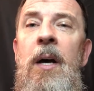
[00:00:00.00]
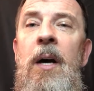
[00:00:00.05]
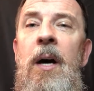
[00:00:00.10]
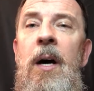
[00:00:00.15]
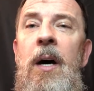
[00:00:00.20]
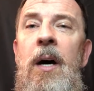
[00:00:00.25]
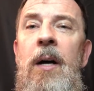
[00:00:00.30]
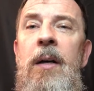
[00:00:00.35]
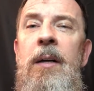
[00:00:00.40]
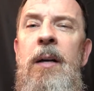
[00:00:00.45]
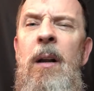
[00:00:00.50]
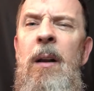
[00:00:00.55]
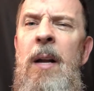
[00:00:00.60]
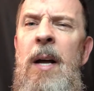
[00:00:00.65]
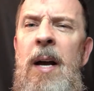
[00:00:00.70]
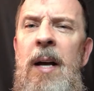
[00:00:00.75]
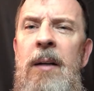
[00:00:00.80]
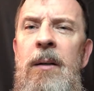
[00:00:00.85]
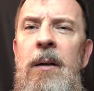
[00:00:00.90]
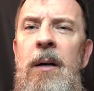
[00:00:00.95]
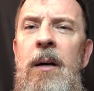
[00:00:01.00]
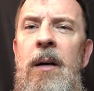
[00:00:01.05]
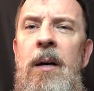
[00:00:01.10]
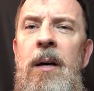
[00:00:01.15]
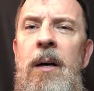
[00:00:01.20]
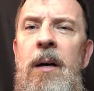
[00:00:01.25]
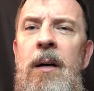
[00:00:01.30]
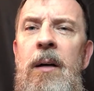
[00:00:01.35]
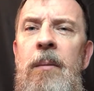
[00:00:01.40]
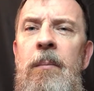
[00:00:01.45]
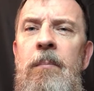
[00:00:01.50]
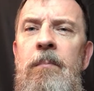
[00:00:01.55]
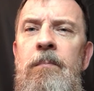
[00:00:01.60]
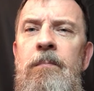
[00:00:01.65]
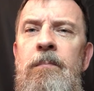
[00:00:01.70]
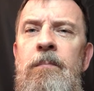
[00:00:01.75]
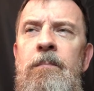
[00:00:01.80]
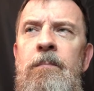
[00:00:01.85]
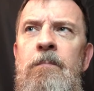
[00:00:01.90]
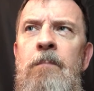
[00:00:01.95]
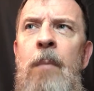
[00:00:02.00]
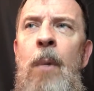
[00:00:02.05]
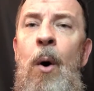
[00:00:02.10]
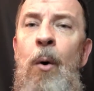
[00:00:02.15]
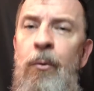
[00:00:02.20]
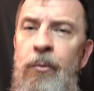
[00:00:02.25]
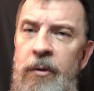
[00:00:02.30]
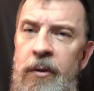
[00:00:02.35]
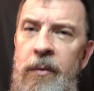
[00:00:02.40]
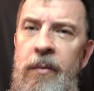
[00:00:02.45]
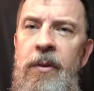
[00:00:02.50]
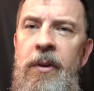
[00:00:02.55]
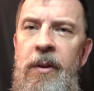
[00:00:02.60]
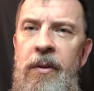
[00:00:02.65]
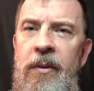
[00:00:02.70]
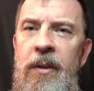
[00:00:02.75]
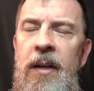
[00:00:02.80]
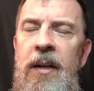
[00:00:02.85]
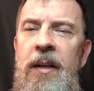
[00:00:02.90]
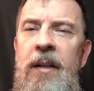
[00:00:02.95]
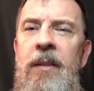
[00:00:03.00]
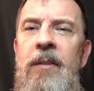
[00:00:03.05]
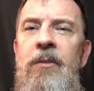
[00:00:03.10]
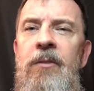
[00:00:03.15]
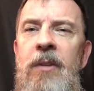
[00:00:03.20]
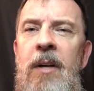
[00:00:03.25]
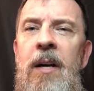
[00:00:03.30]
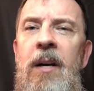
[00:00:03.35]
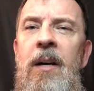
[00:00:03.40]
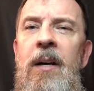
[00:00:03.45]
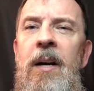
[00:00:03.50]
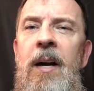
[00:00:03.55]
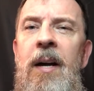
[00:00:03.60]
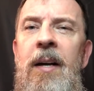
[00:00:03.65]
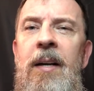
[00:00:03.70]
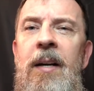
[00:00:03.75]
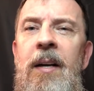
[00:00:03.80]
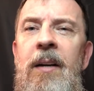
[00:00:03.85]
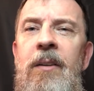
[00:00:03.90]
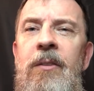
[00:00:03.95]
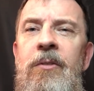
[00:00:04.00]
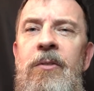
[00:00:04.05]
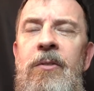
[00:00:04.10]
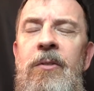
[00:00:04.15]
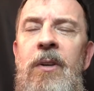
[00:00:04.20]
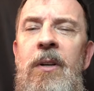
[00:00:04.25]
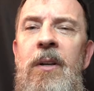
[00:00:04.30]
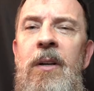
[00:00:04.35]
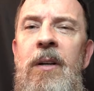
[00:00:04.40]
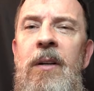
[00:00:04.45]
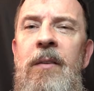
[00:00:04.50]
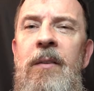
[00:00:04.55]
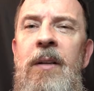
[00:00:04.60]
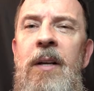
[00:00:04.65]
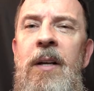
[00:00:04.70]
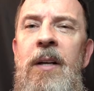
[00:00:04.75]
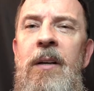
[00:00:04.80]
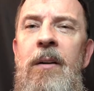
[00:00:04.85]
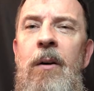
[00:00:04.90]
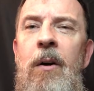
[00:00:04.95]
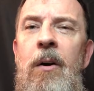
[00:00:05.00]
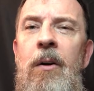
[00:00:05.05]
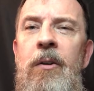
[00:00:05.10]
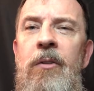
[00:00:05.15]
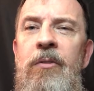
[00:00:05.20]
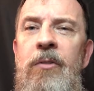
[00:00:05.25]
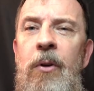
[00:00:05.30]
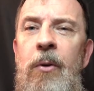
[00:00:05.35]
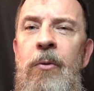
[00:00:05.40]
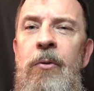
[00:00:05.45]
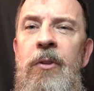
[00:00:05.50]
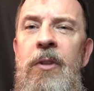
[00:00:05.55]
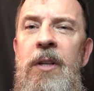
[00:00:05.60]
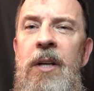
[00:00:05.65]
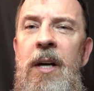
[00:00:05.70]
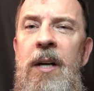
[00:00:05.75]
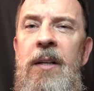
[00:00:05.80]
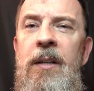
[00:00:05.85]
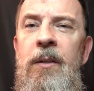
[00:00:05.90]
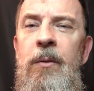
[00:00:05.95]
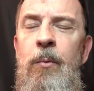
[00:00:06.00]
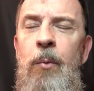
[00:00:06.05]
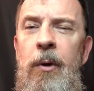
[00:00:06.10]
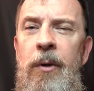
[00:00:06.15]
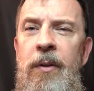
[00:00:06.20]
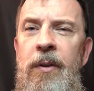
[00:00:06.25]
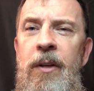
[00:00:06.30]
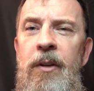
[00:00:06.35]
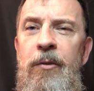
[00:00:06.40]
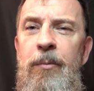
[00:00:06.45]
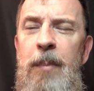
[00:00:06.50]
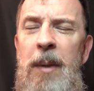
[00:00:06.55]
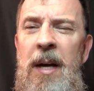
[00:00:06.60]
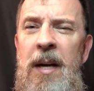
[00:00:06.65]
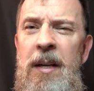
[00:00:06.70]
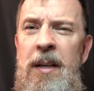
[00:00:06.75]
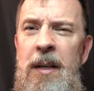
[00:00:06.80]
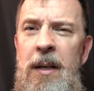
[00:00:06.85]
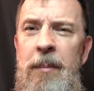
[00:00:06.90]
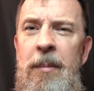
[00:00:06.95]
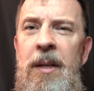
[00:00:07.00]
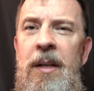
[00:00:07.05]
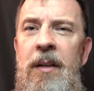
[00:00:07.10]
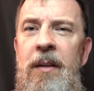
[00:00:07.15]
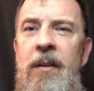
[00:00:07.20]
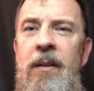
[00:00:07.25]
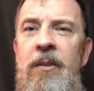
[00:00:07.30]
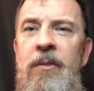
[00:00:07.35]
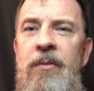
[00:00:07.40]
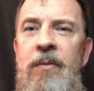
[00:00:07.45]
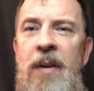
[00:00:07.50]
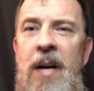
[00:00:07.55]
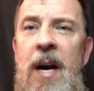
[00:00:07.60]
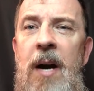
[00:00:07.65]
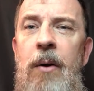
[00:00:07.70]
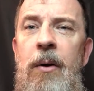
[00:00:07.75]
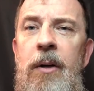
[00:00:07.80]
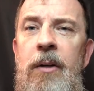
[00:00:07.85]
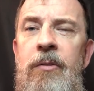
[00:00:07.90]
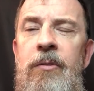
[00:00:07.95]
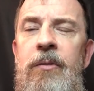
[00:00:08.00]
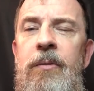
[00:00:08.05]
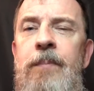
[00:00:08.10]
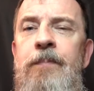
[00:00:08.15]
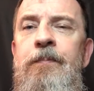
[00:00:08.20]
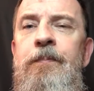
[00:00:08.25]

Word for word: Uh, now, like uh, most of the things, uh, I guess, uh, that are associated with this pandemic and this virus,